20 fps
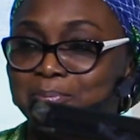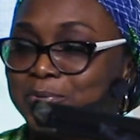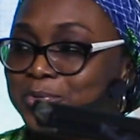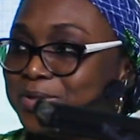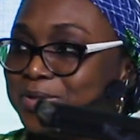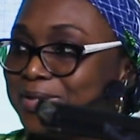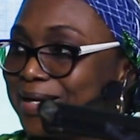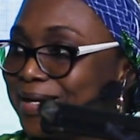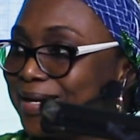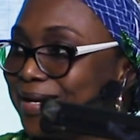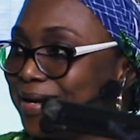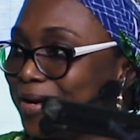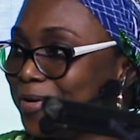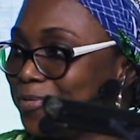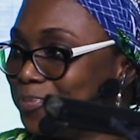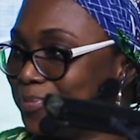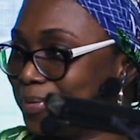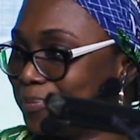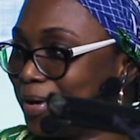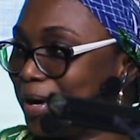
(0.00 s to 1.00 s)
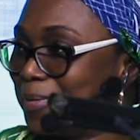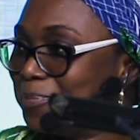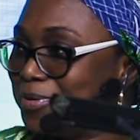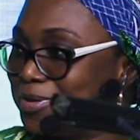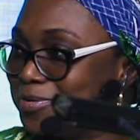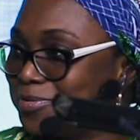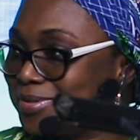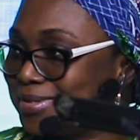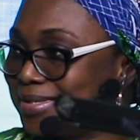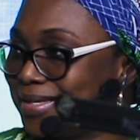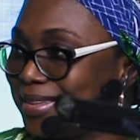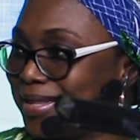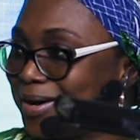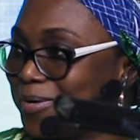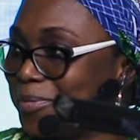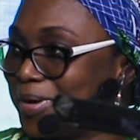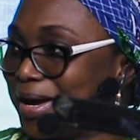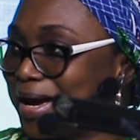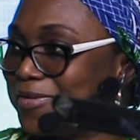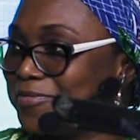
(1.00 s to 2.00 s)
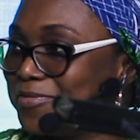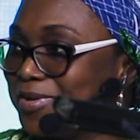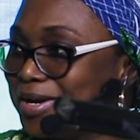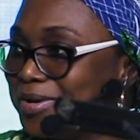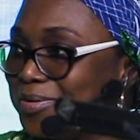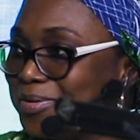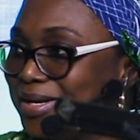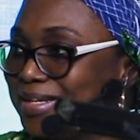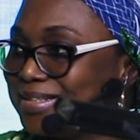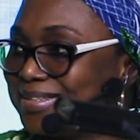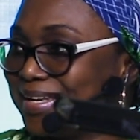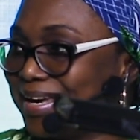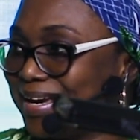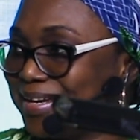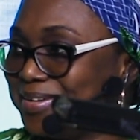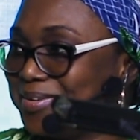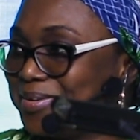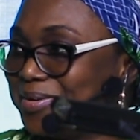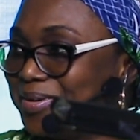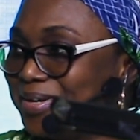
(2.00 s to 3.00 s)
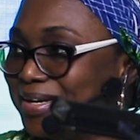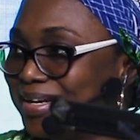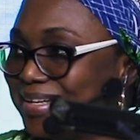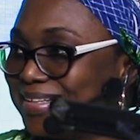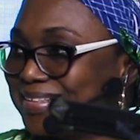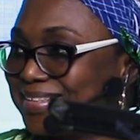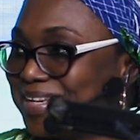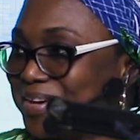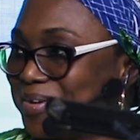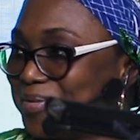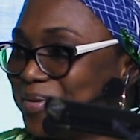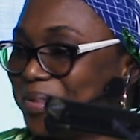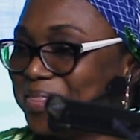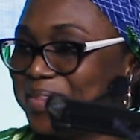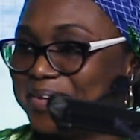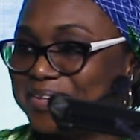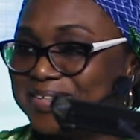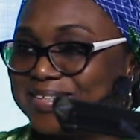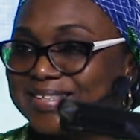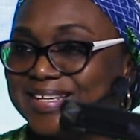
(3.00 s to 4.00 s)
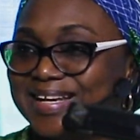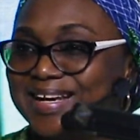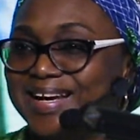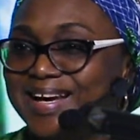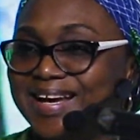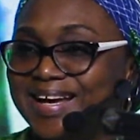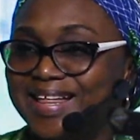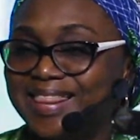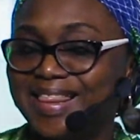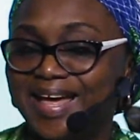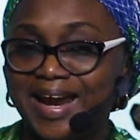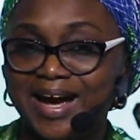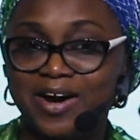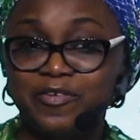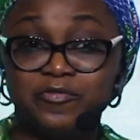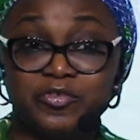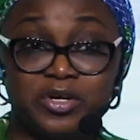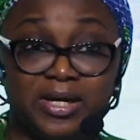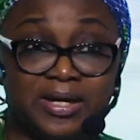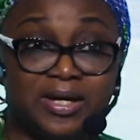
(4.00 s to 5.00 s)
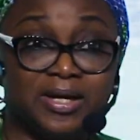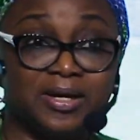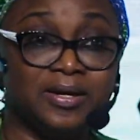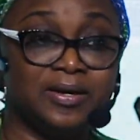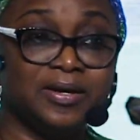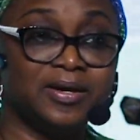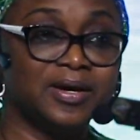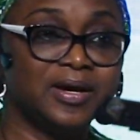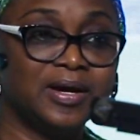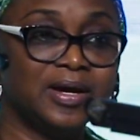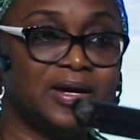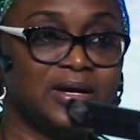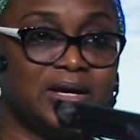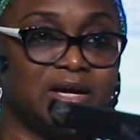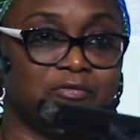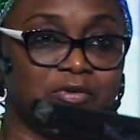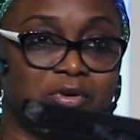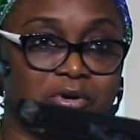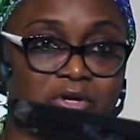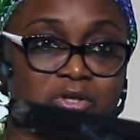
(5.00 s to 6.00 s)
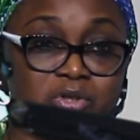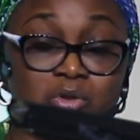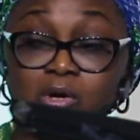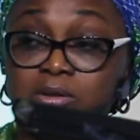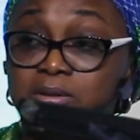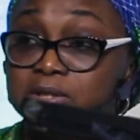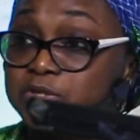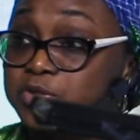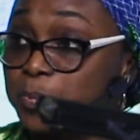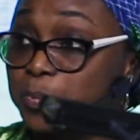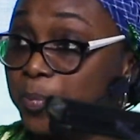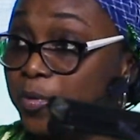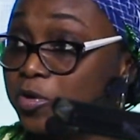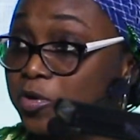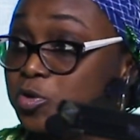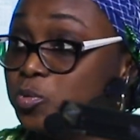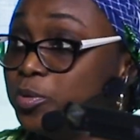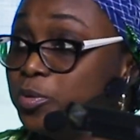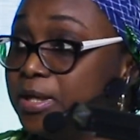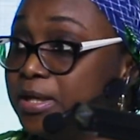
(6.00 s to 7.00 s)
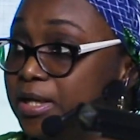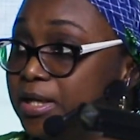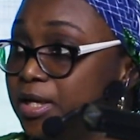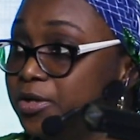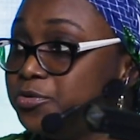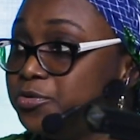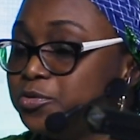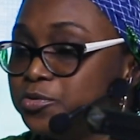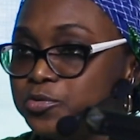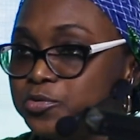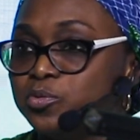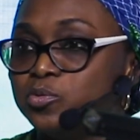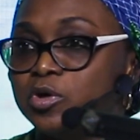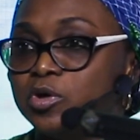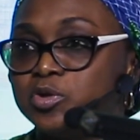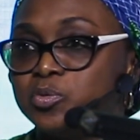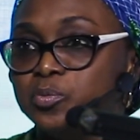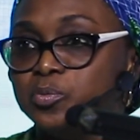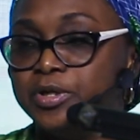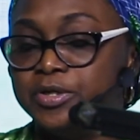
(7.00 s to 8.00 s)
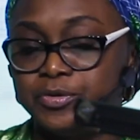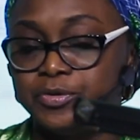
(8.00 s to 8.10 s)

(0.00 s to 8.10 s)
project, and I'm happy to say that we have our USAID colleagues here with us that have really given us all the support we need to do what we